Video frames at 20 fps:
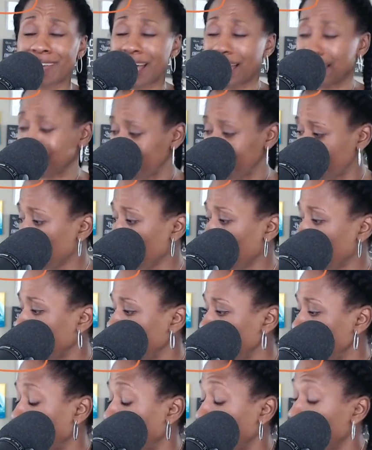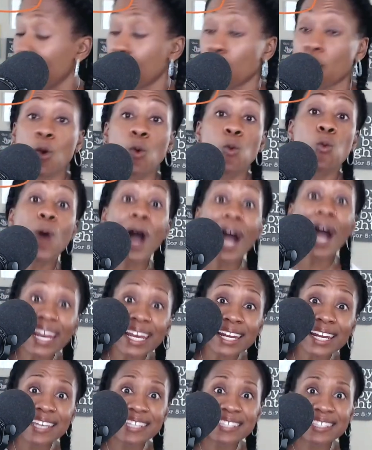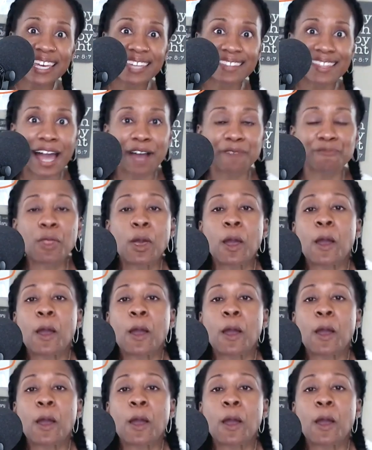I said what I said. Why did I say that?